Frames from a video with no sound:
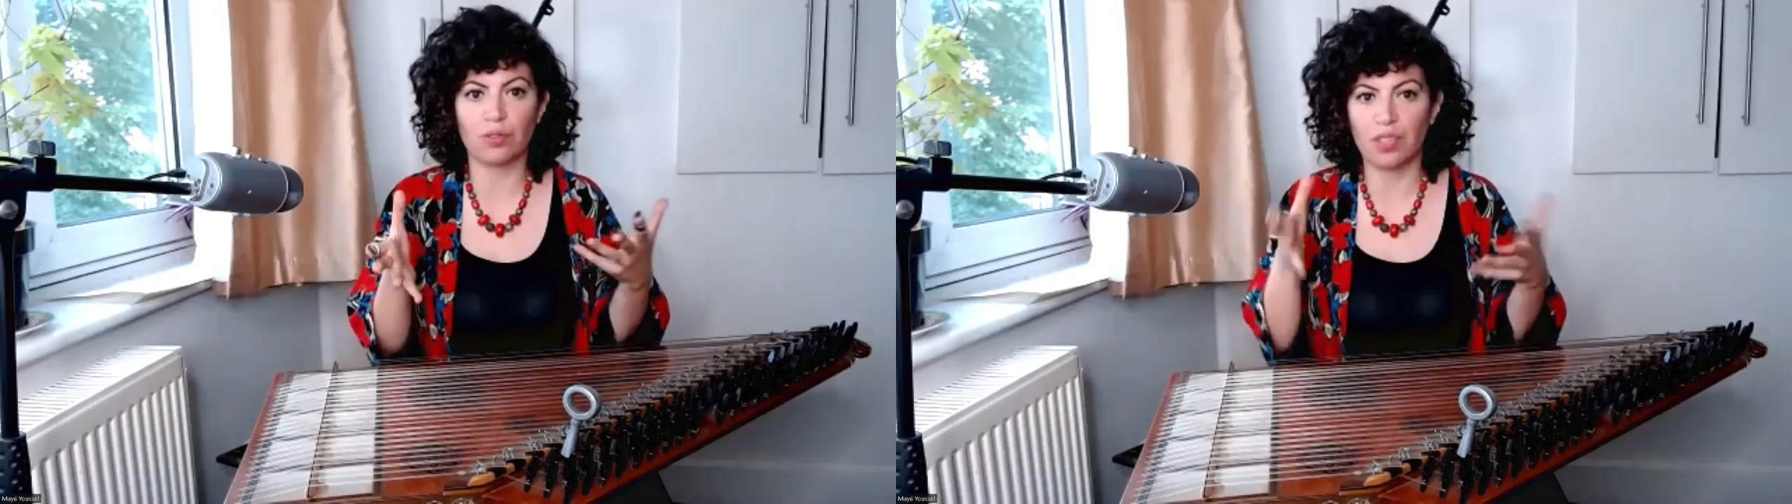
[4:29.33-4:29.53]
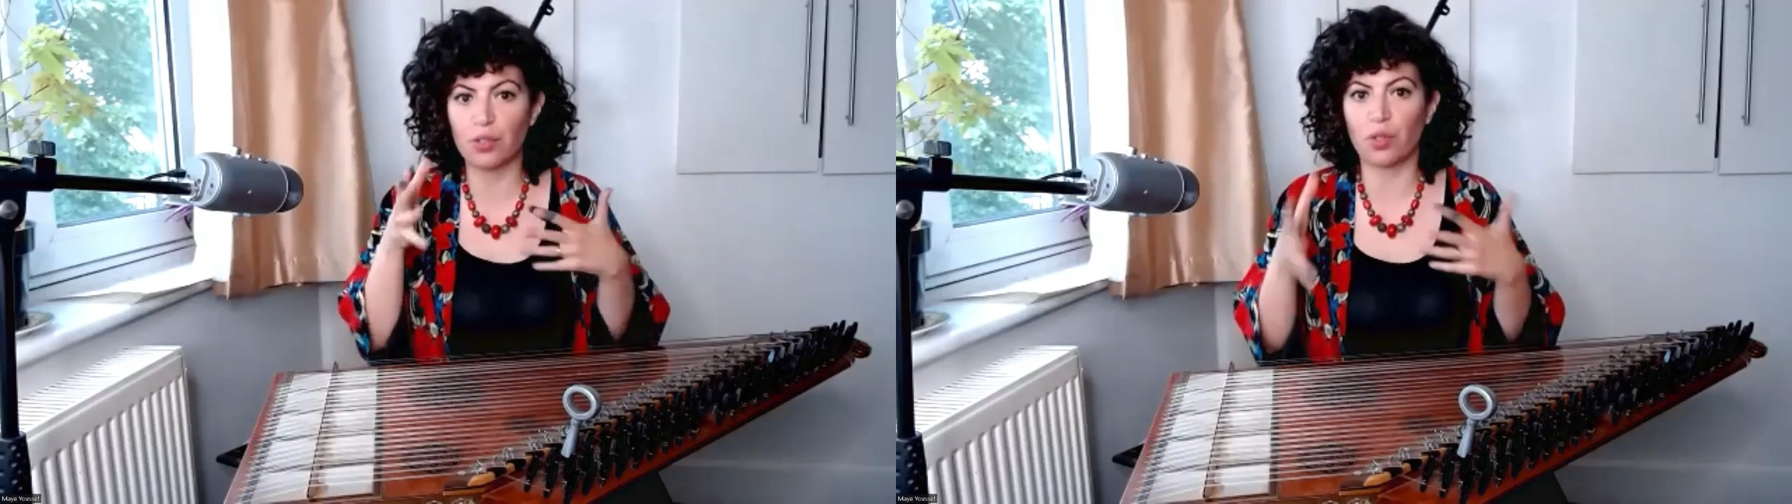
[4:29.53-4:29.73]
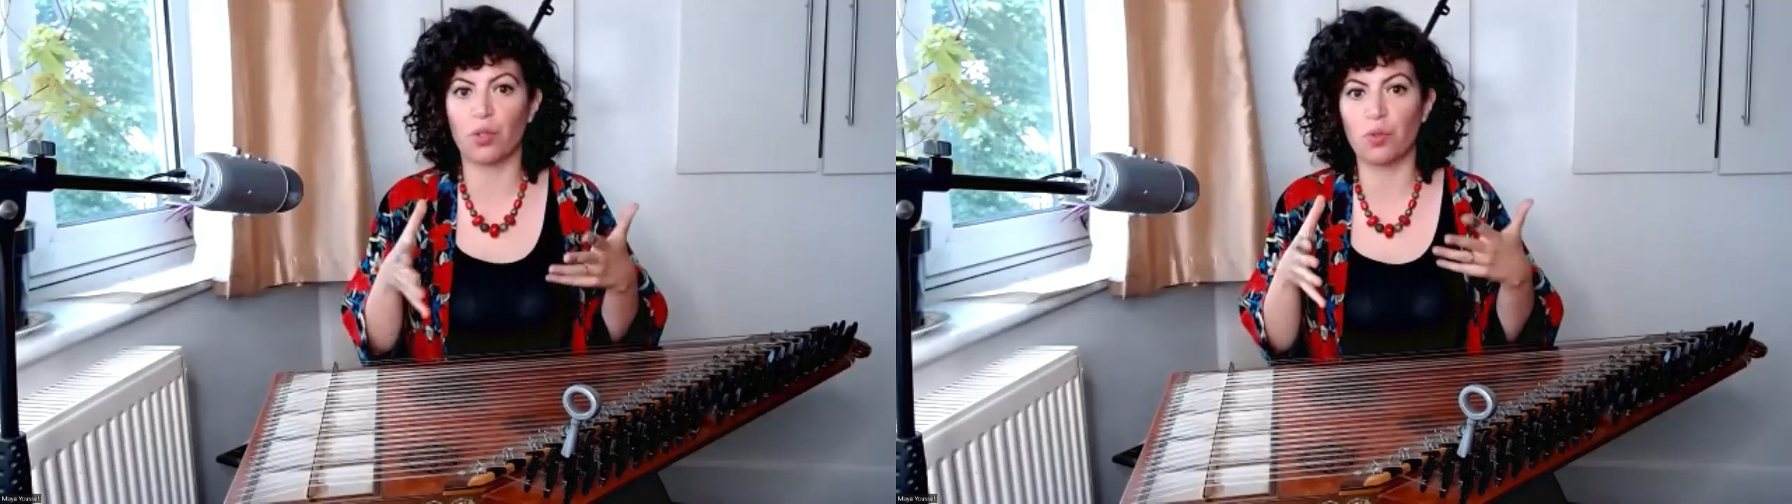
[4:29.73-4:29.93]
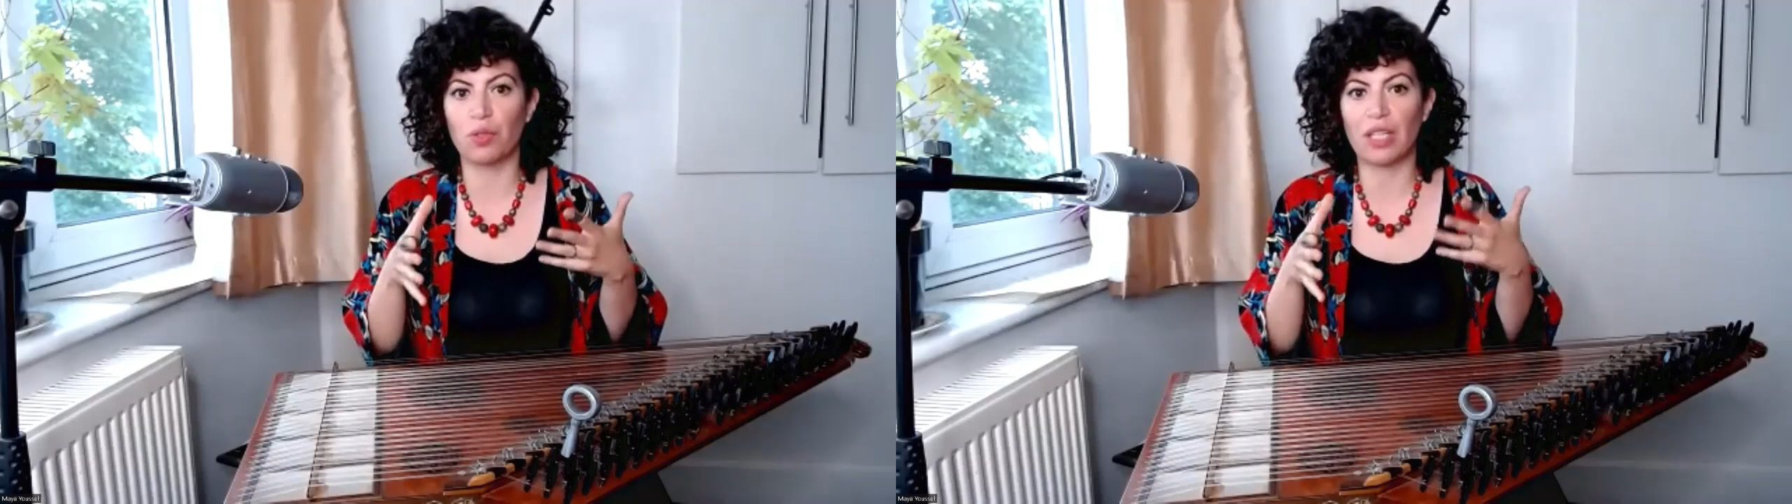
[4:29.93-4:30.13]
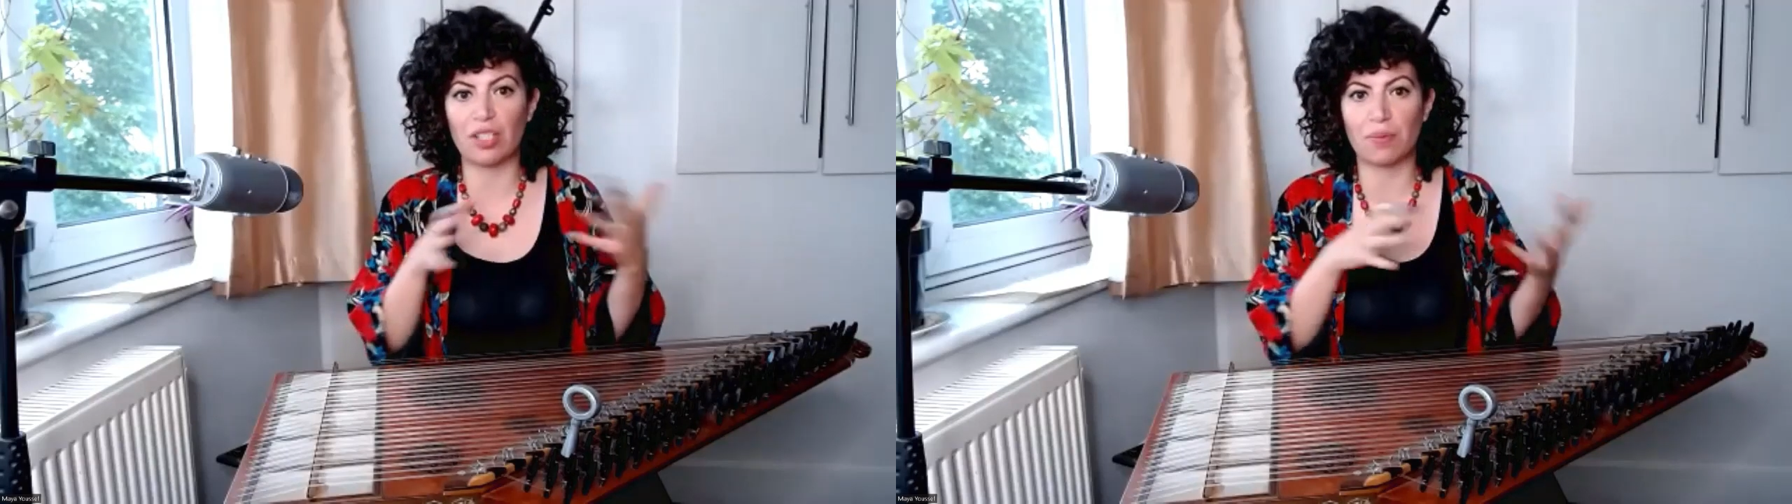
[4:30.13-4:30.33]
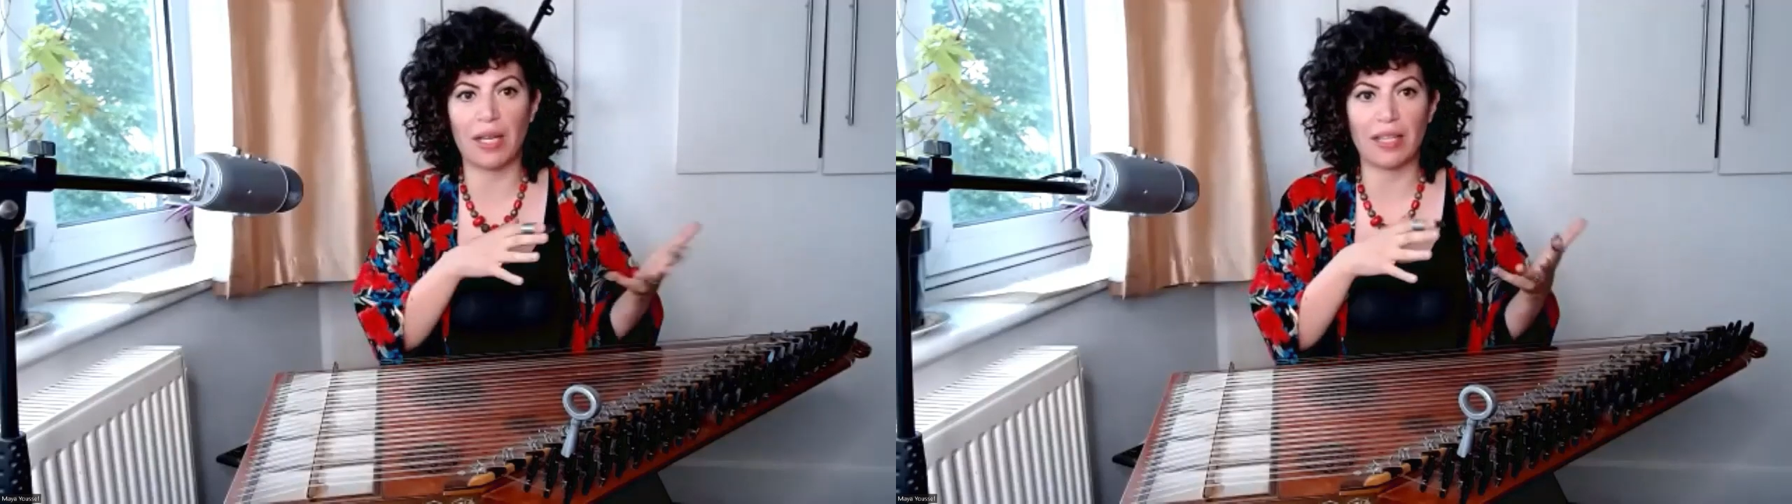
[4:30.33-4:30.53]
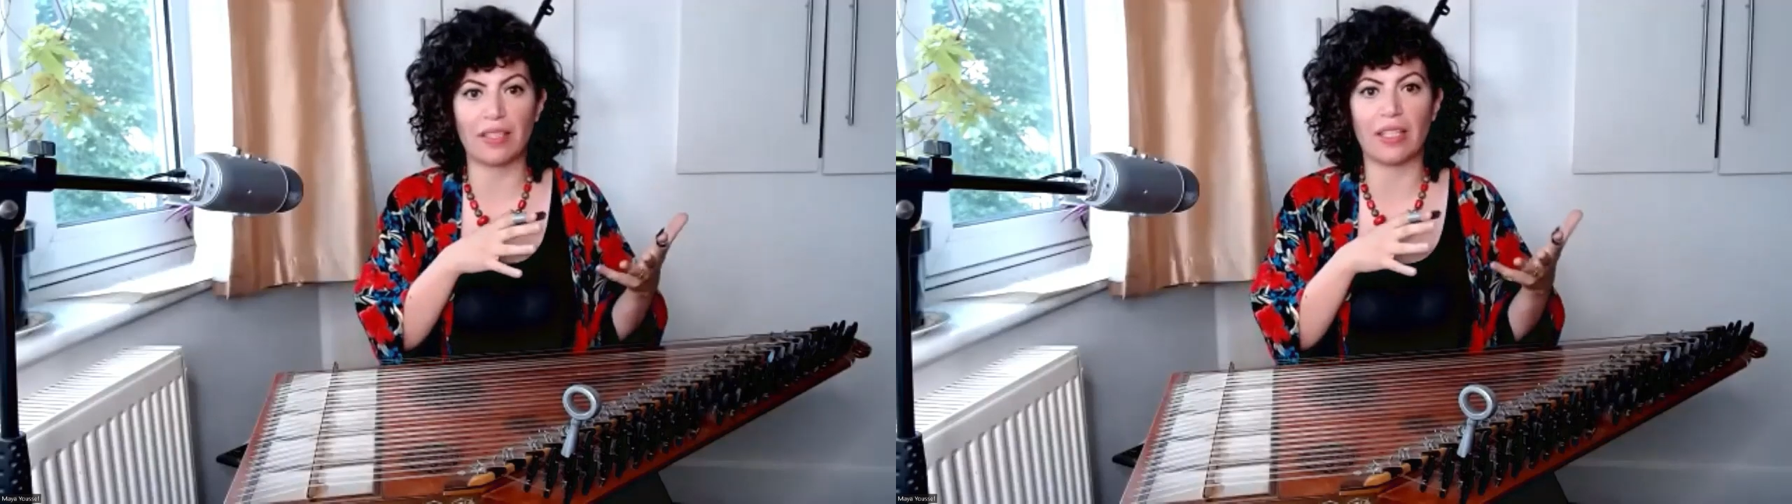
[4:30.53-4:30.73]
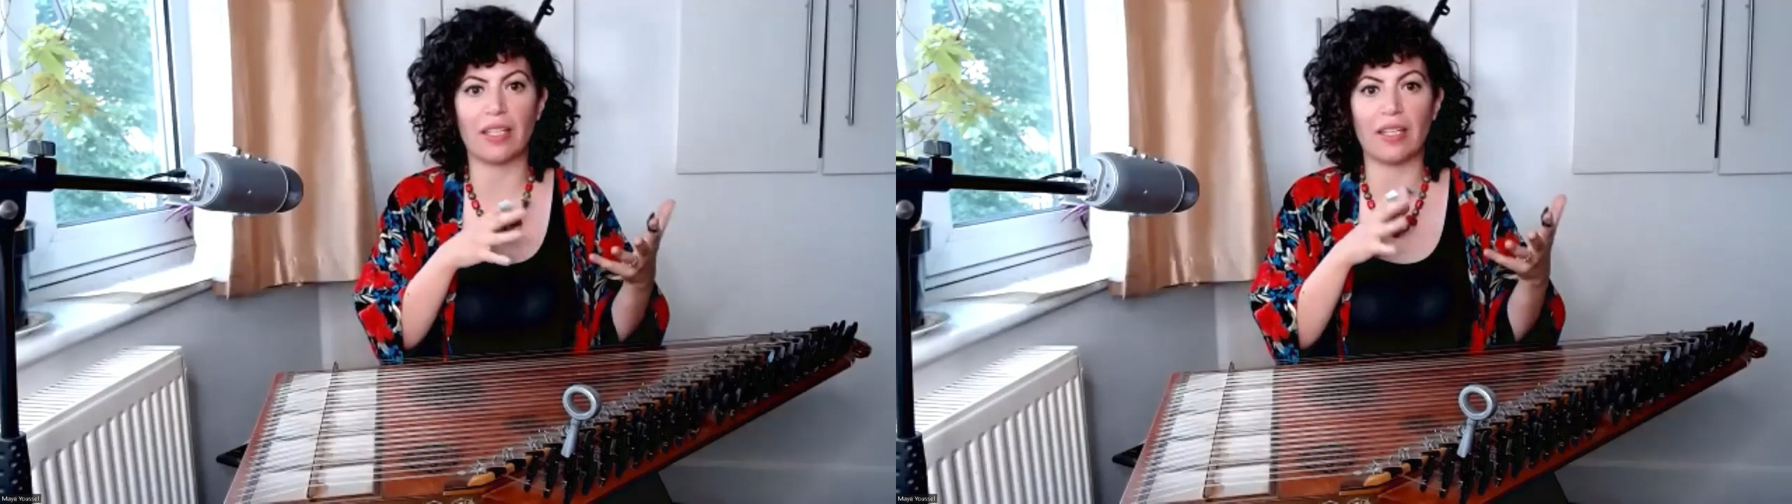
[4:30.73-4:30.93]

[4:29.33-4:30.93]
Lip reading: to do each melody